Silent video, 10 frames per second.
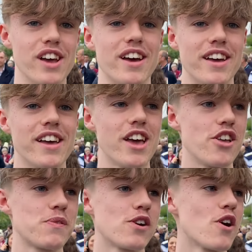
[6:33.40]
Yeah.
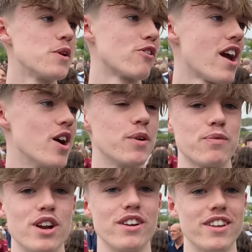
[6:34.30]
It'd be great. It'd be
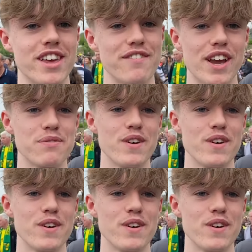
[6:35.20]
brilliant. To do it for